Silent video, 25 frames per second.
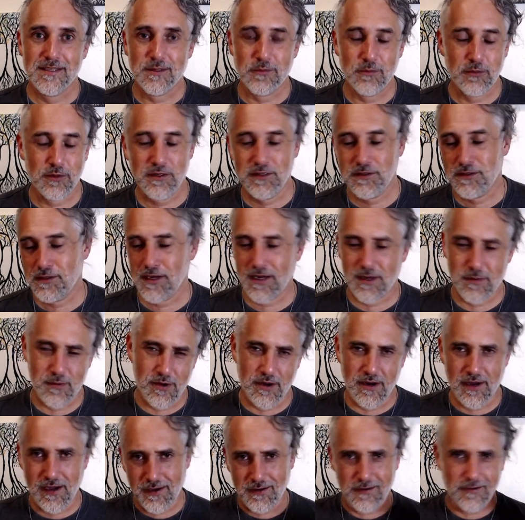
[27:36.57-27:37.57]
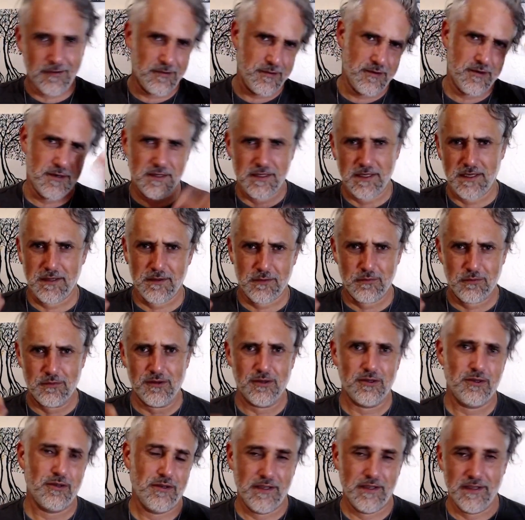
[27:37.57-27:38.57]
we're going to talk about how to understand the
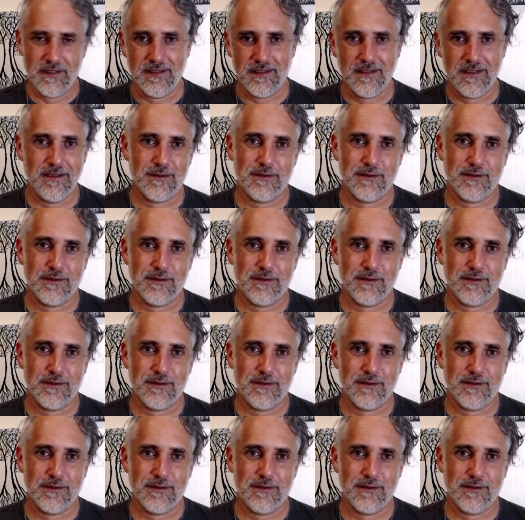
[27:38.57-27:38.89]
world and,